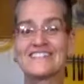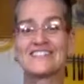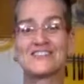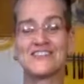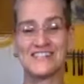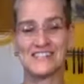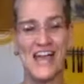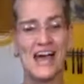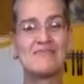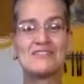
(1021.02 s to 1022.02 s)
to
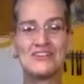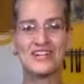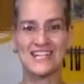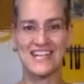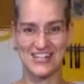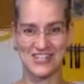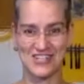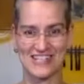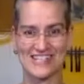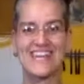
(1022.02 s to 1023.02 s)
examine your
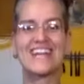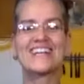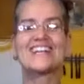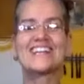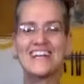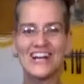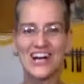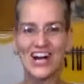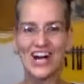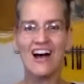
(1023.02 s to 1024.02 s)
connections get
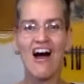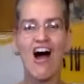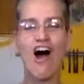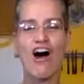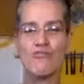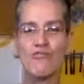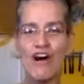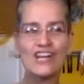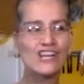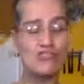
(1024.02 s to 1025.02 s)
clear on
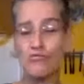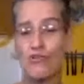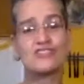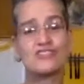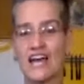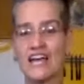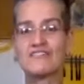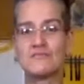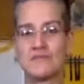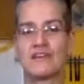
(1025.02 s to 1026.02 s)
what you want your life to
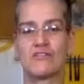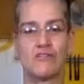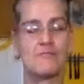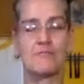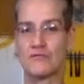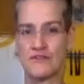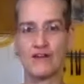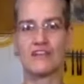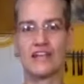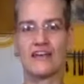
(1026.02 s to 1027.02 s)
be quite
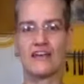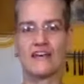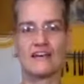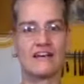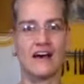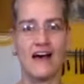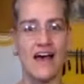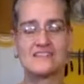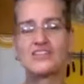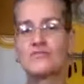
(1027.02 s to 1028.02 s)
profoundly uh,
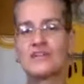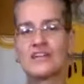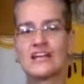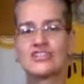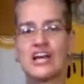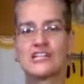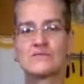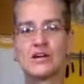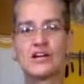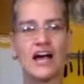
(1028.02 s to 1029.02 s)
as a human connection
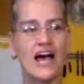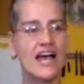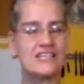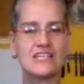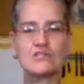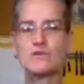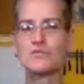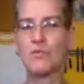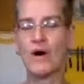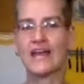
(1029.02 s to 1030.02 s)
expert i teach people
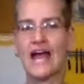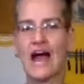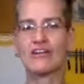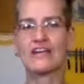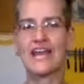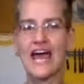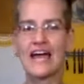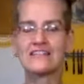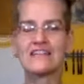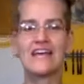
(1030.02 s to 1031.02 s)
why and how to
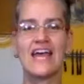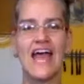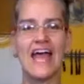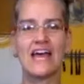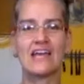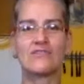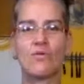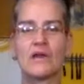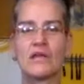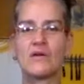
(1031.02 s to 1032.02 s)
connect and
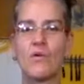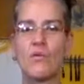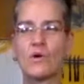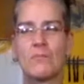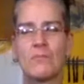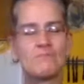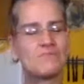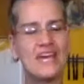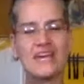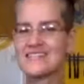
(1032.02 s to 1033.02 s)
when we're
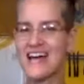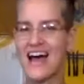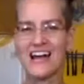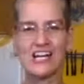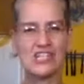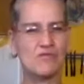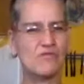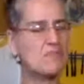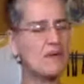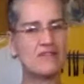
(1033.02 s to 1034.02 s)
kicking tires, when
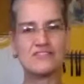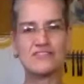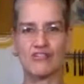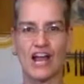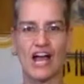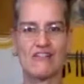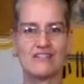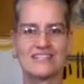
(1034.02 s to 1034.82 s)
we're bouncing around,